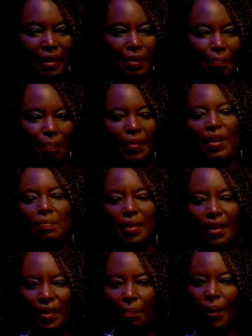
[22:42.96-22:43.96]
But then
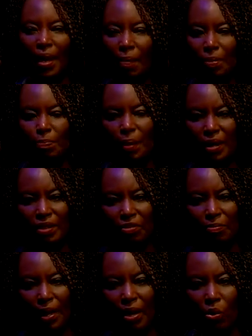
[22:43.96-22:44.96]
that, that becomes part of
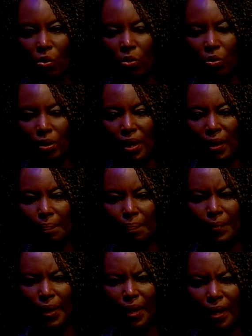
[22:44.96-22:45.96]
my own, um,
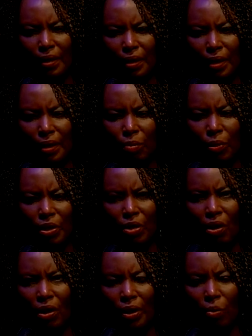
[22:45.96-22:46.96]
uh, uh what do you
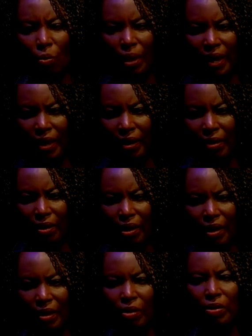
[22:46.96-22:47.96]
call it, work.
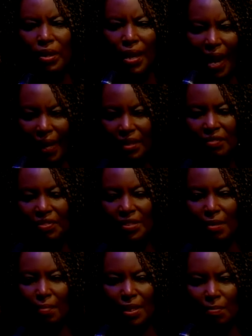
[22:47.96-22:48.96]
Not an
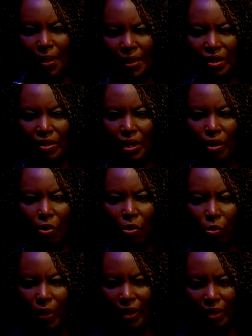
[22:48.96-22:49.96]
activism as much as a
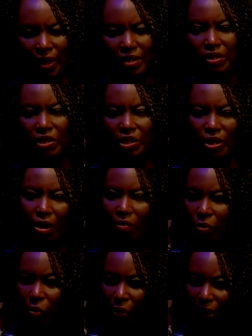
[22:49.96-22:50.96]
ruin, a searcher of
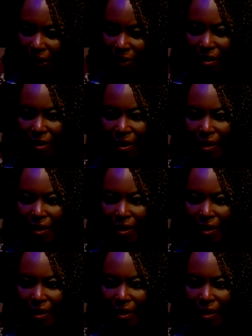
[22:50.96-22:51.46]
ruins.